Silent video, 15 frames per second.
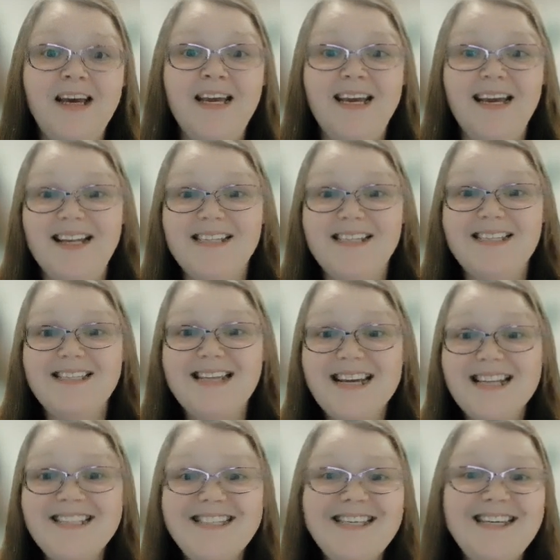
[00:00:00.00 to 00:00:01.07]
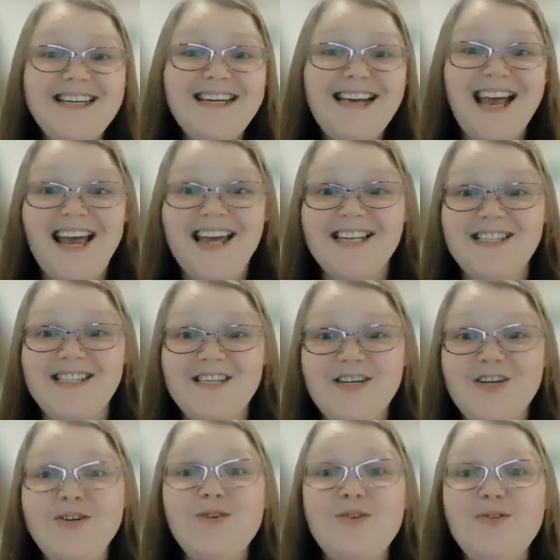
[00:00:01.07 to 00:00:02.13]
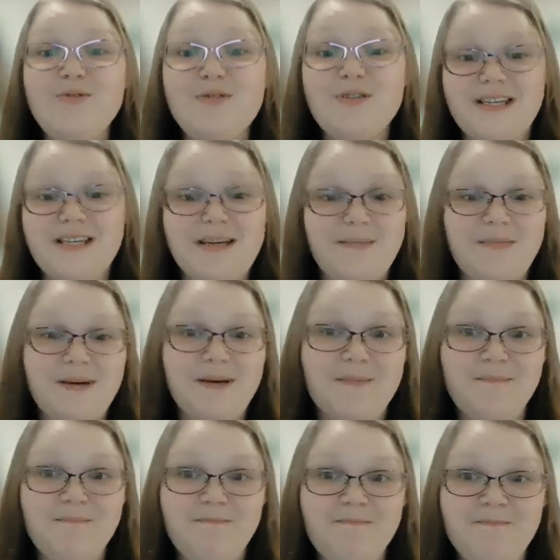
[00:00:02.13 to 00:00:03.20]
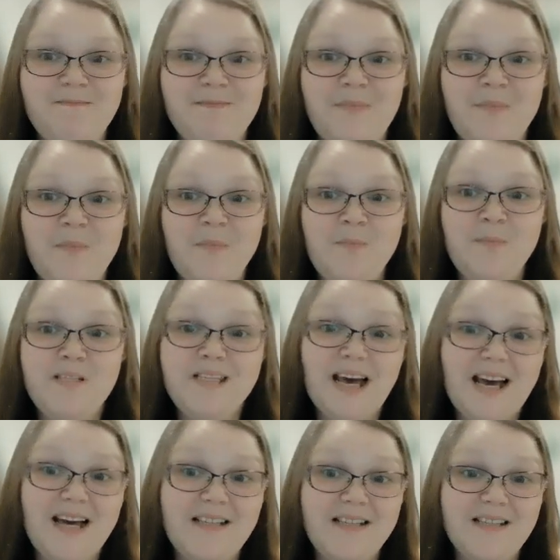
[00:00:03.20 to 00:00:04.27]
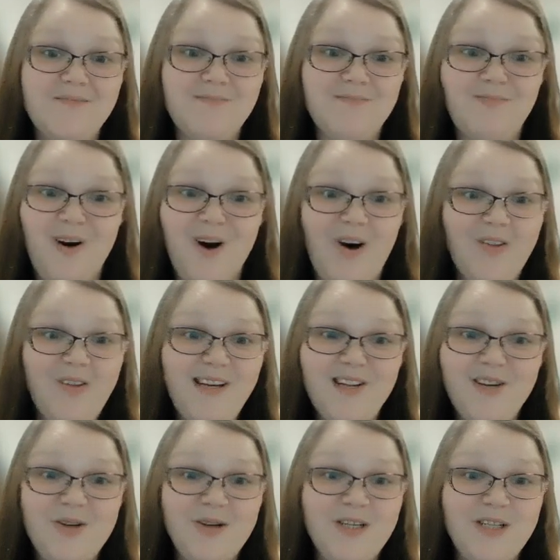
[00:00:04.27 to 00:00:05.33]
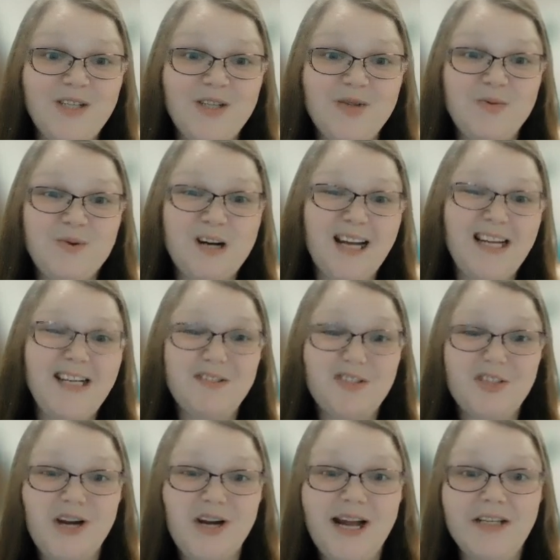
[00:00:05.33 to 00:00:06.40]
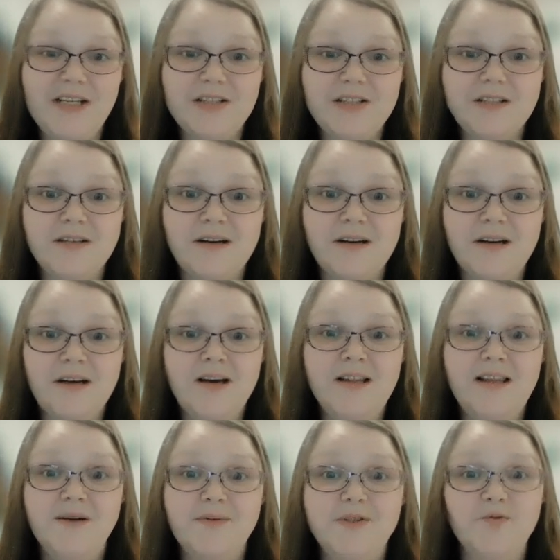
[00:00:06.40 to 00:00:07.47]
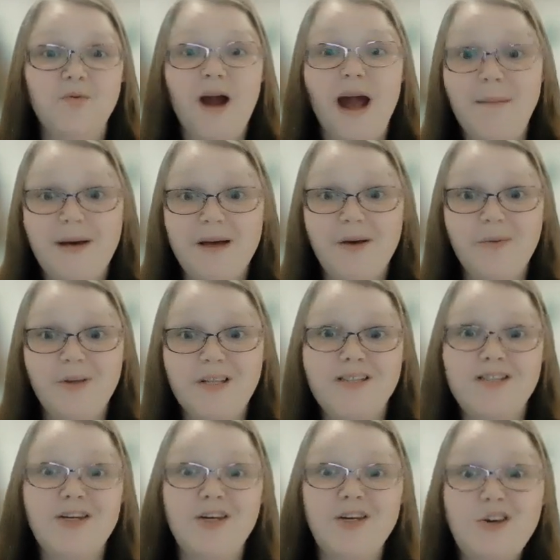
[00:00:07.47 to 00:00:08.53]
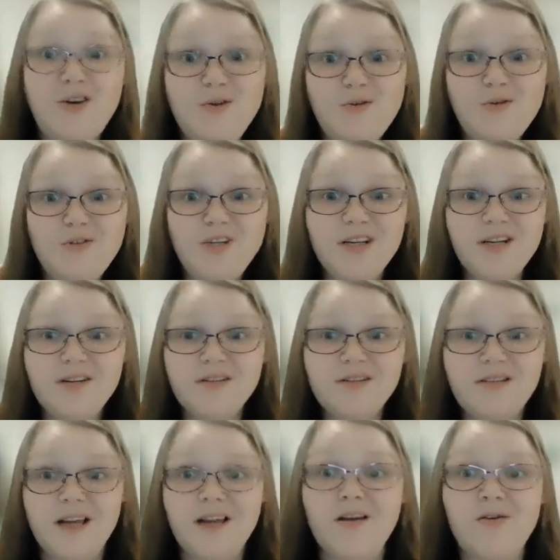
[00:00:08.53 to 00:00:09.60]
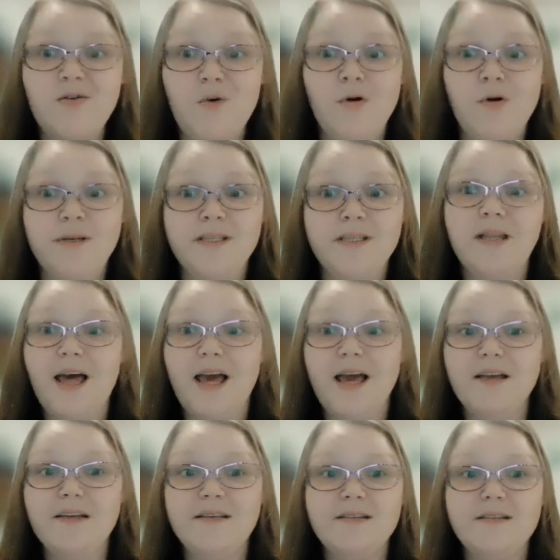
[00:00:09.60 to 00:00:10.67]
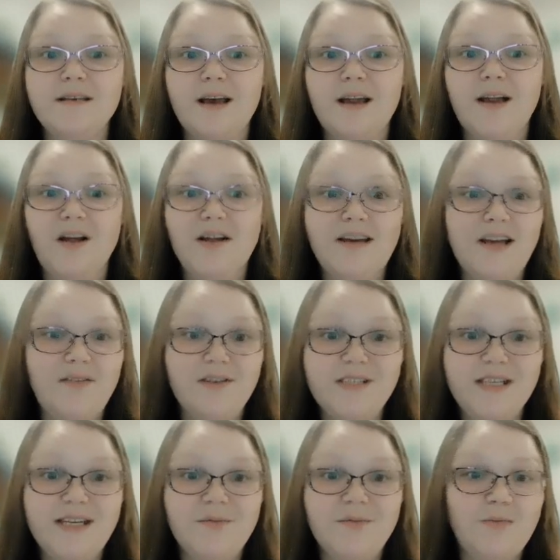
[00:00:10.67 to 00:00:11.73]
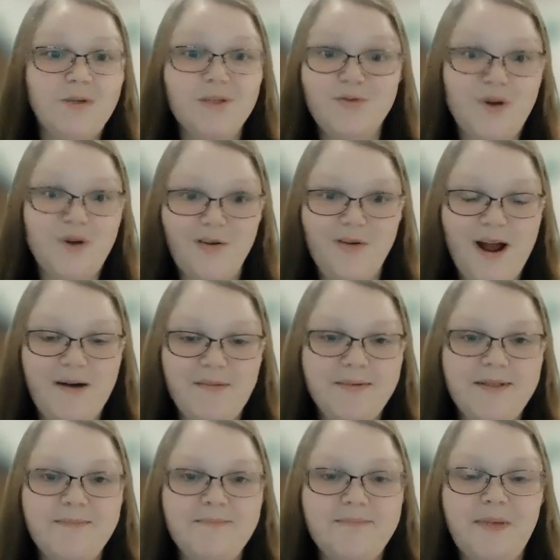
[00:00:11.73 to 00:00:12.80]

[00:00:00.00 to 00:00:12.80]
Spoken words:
He had his dancing and his huge teepee. Besides, all the other creatures were kind of strange. There was Rabbit with his huge ears and enormous legs, and all he ever did was run around.